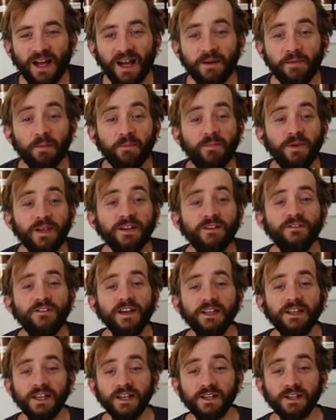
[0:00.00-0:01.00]
I'm a big
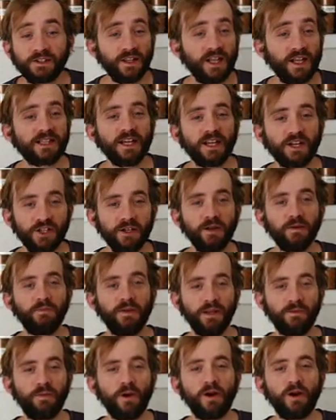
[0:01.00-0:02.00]
fan. Yeah, so that's actually a
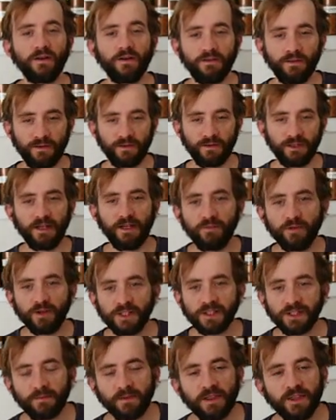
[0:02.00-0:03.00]
big part that he
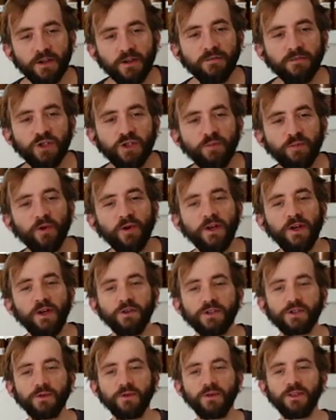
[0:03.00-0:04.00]
brings up, Ethereum
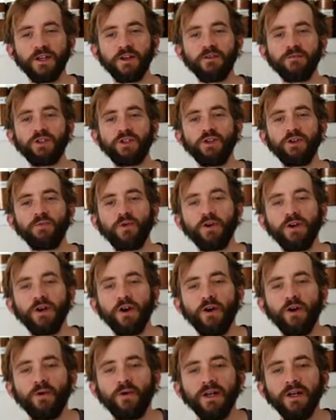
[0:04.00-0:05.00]
2.0. So Ethereum
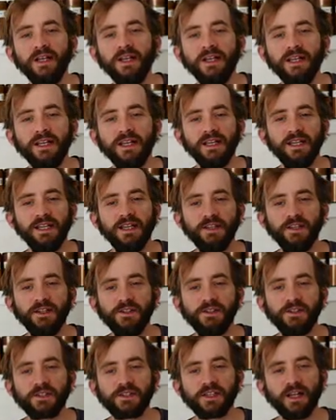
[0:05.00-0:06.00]
2.0
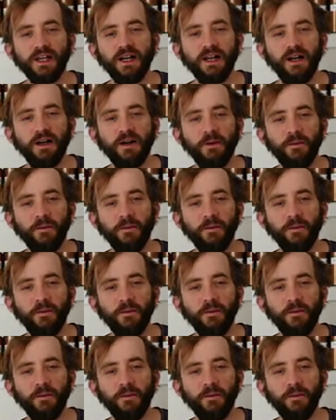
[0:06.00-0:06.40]
is